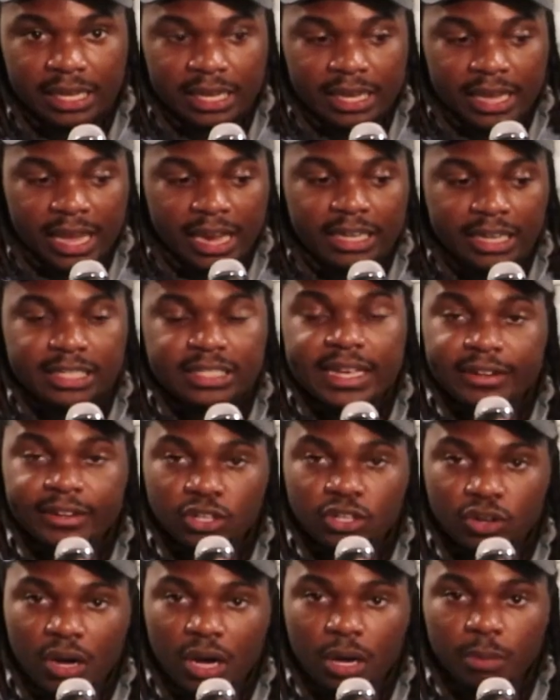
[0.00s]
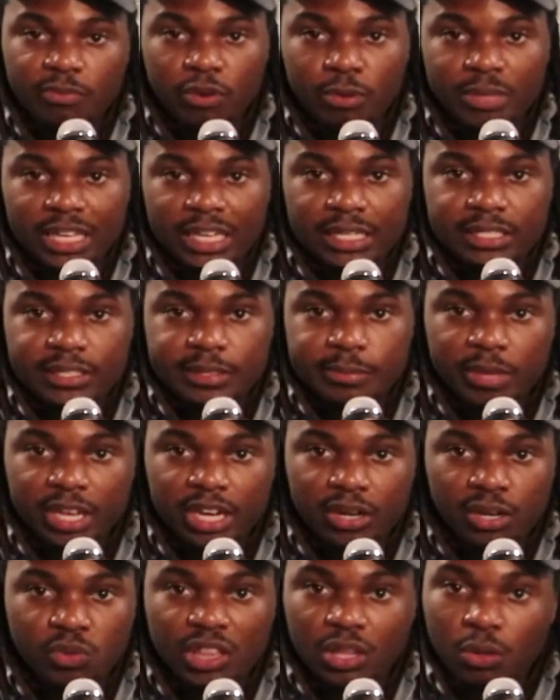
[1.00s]
any technical help form that gets
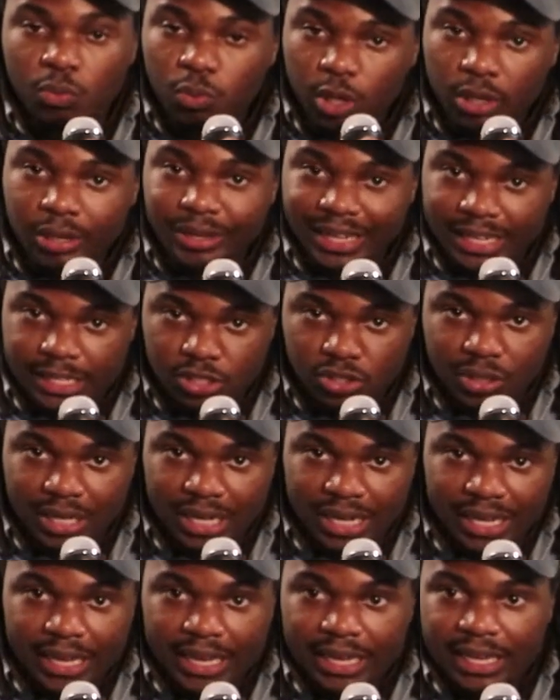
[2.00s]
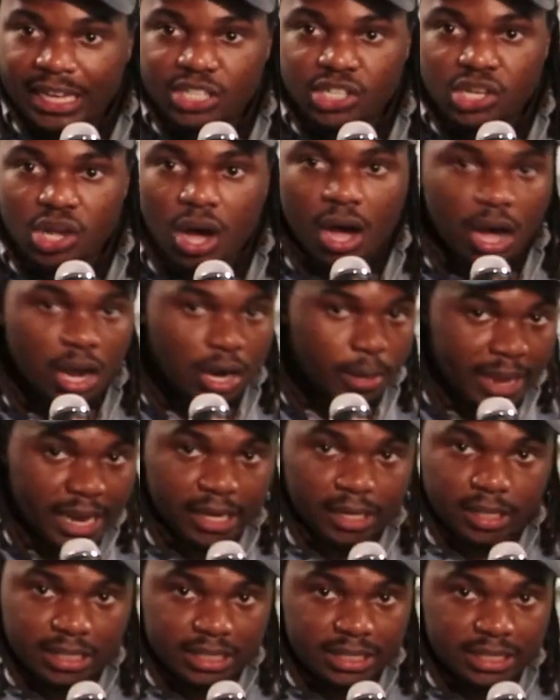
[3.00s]
submitted with the word laser in it gets
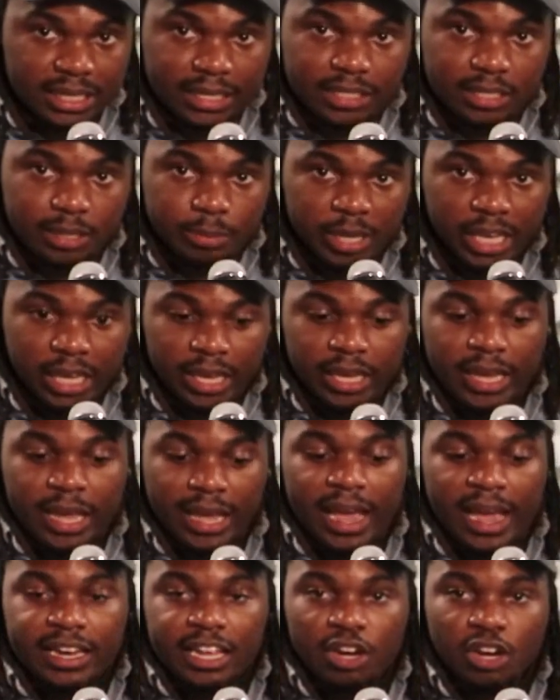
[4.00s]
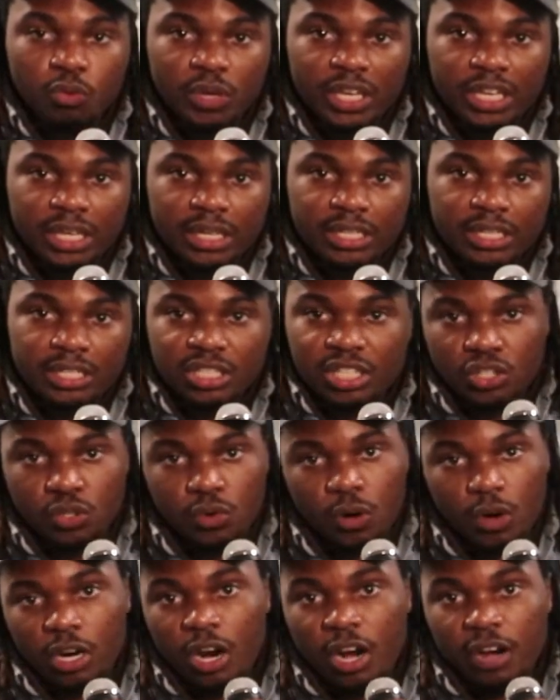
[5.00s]
automatically sent to me, and then we can continue
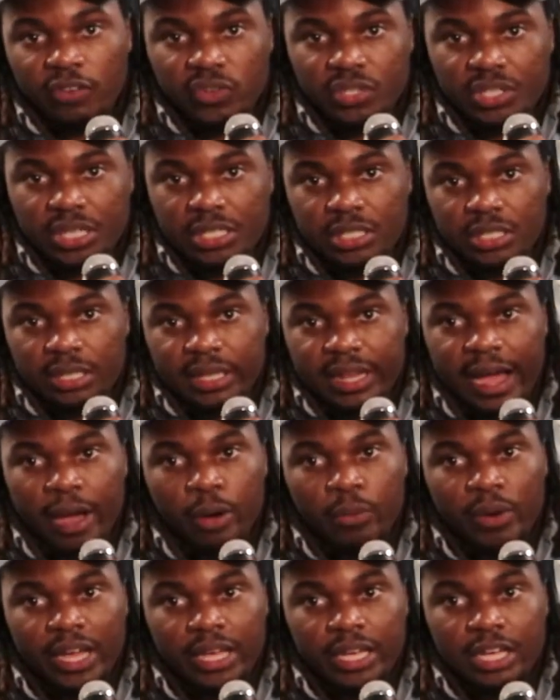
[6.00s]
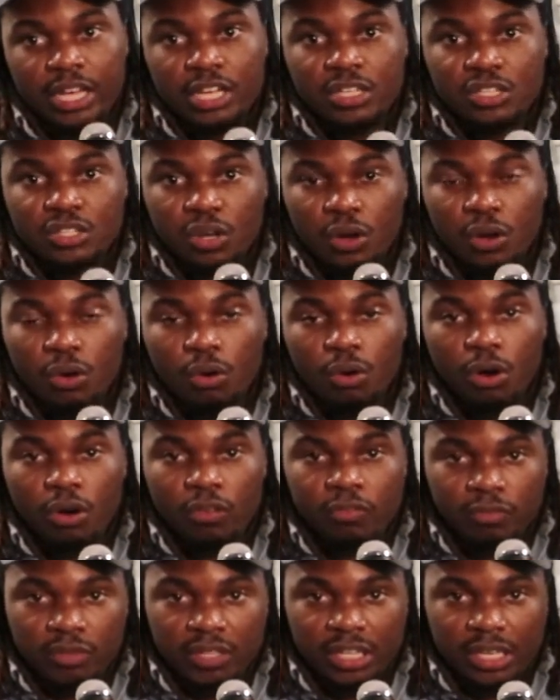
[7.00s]
our conversation that way. So
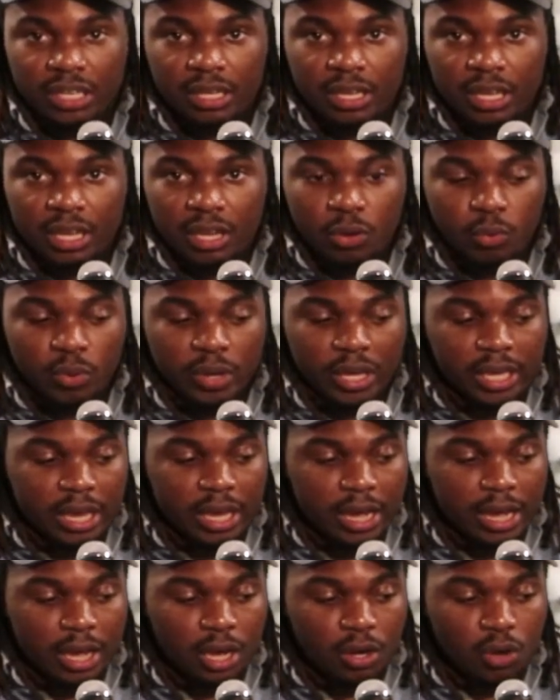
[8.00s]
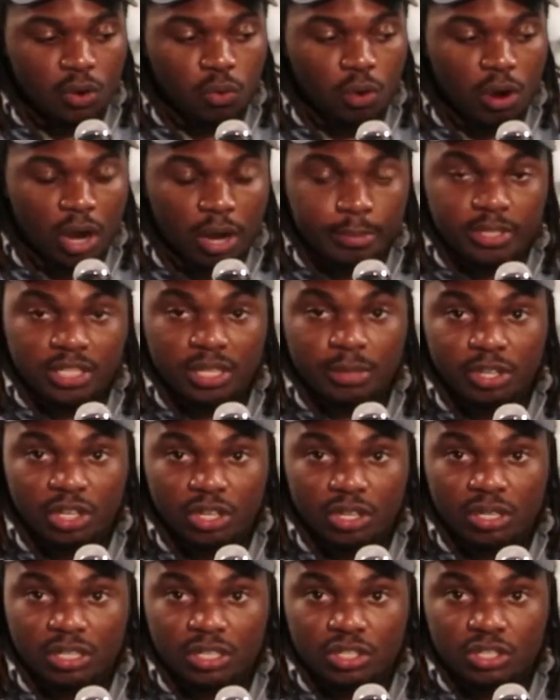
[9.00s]
hopefully we quammed some of
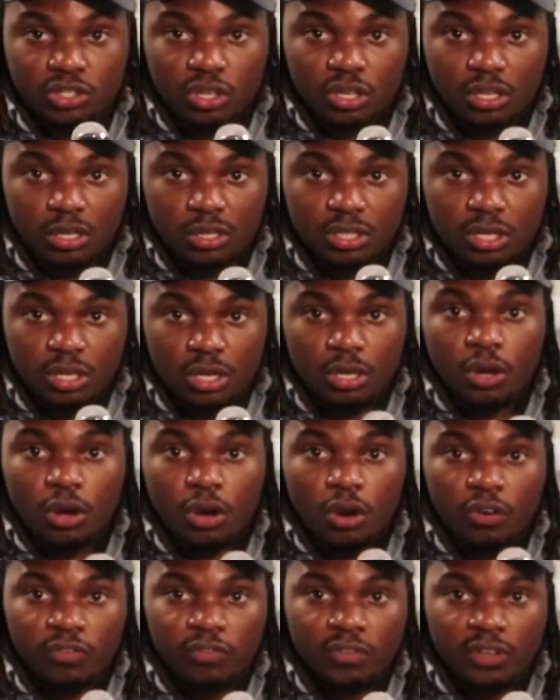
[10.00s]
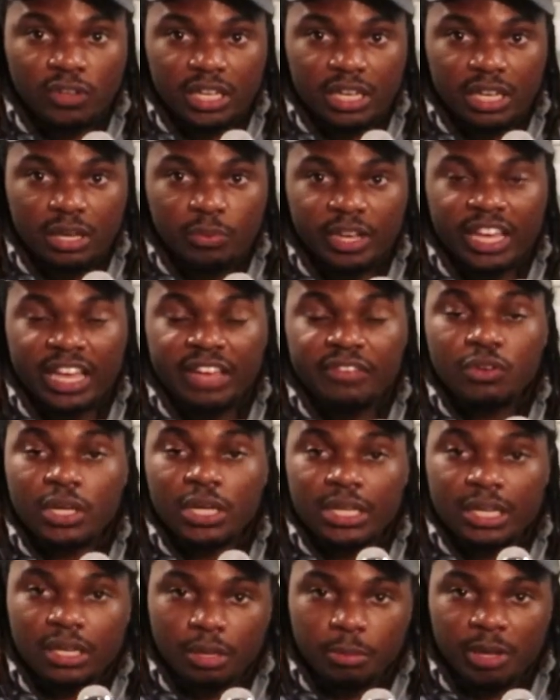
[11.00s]
your concerns. Hopefully we gave you a
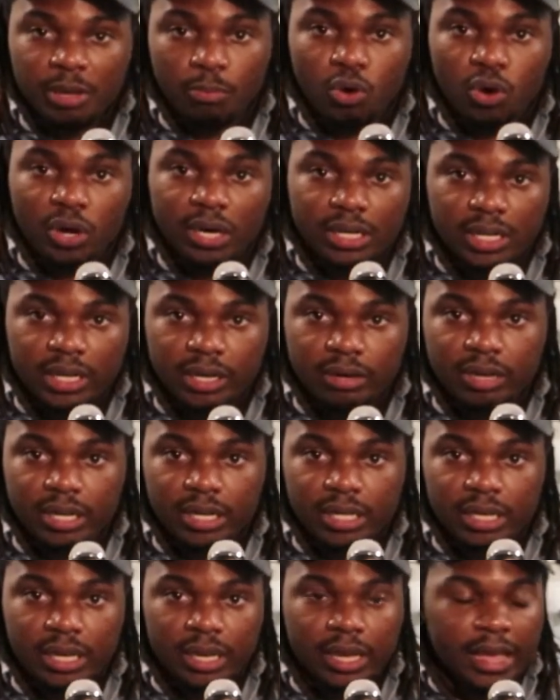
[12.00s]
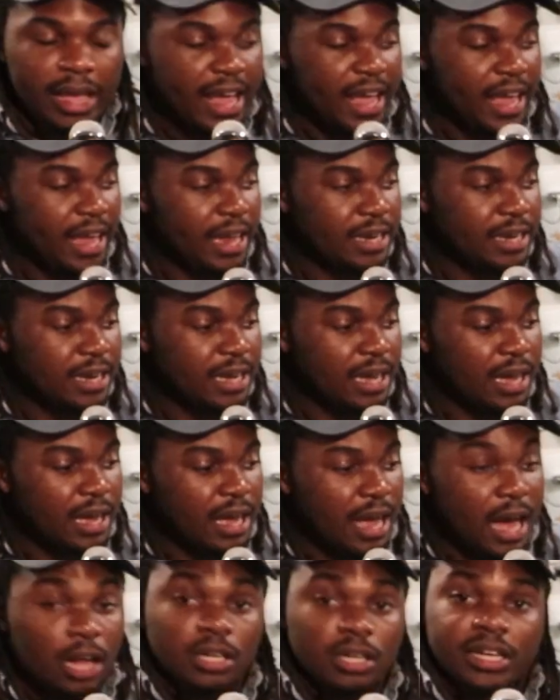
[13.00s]
little bit more clarity, and
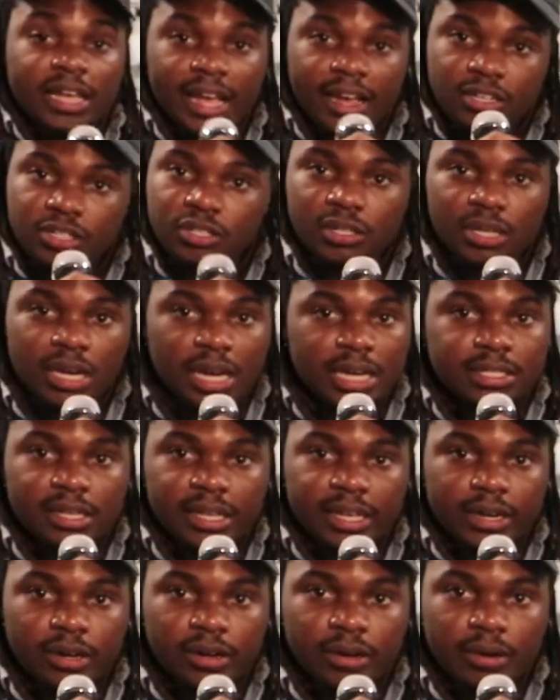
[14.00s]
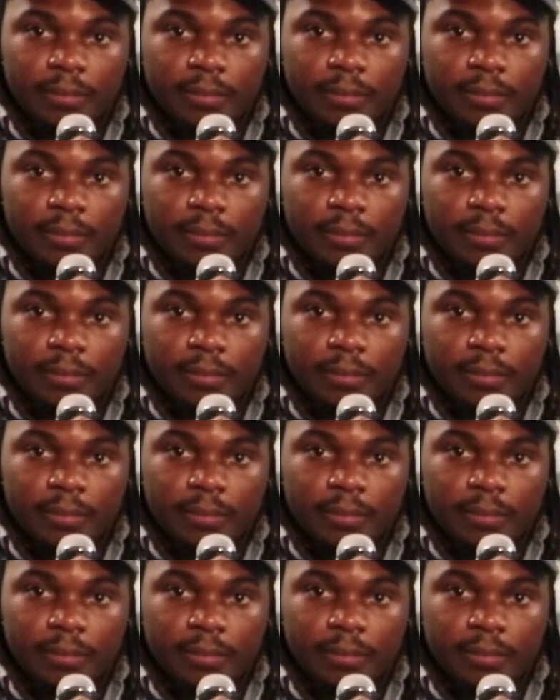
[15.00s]
I'll catch you guys later.